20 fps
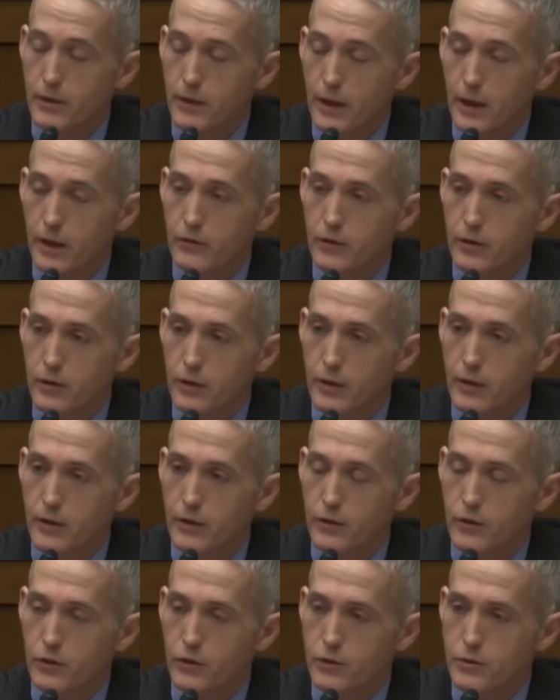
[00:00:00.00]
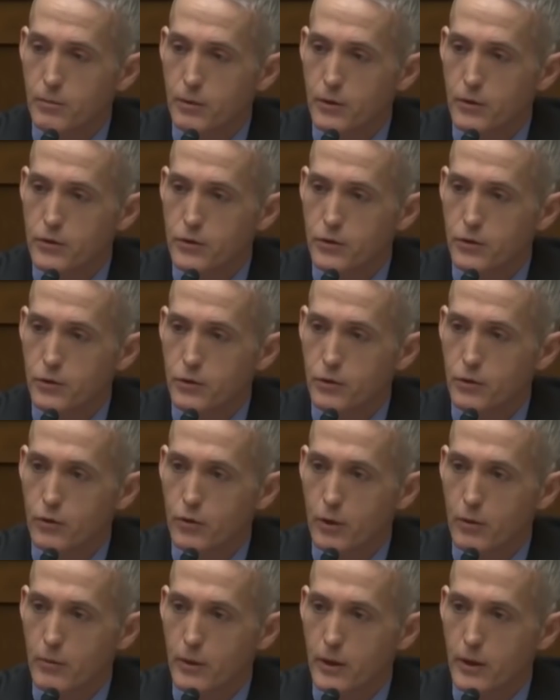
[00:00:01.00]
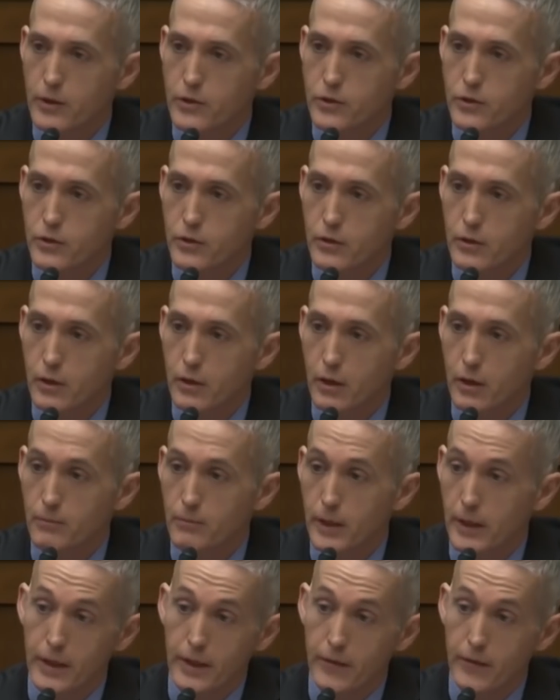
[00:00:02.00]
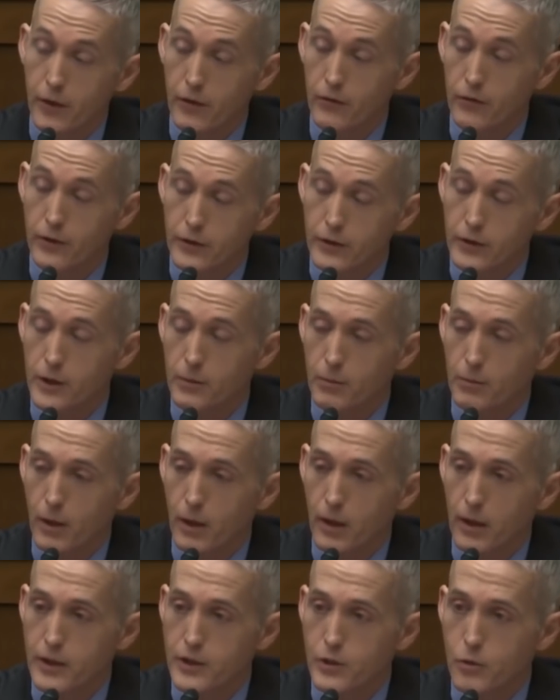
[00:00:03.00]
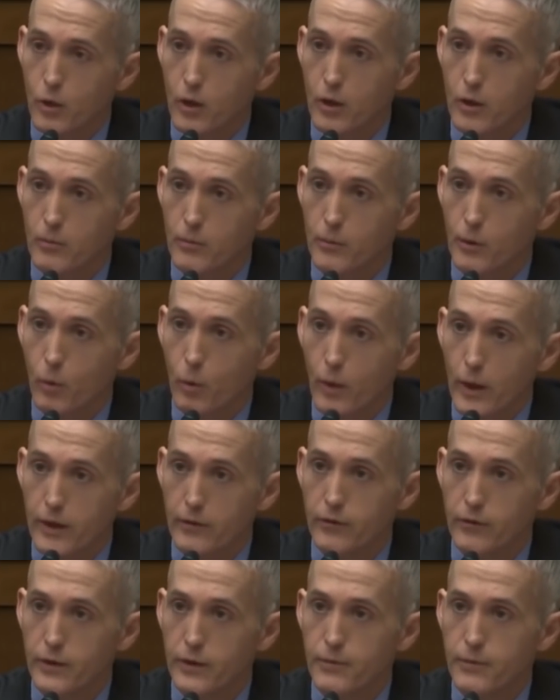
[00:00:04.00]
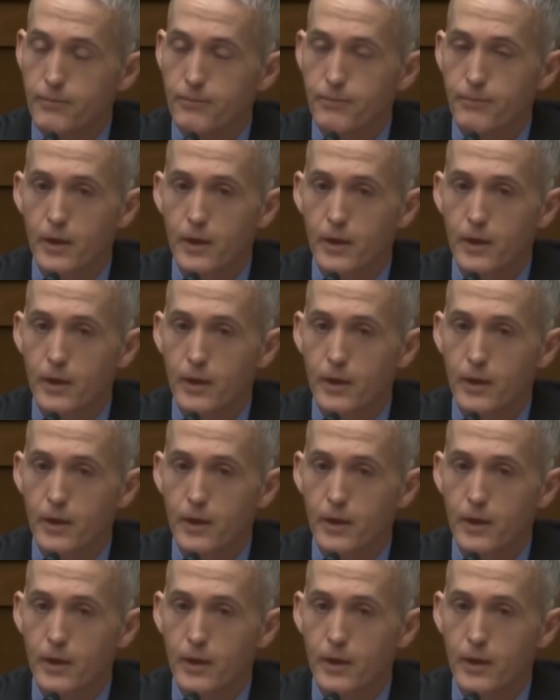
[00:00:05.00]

calculated to expose you to incrimination. And even if it did apply, he's welcome to waive it.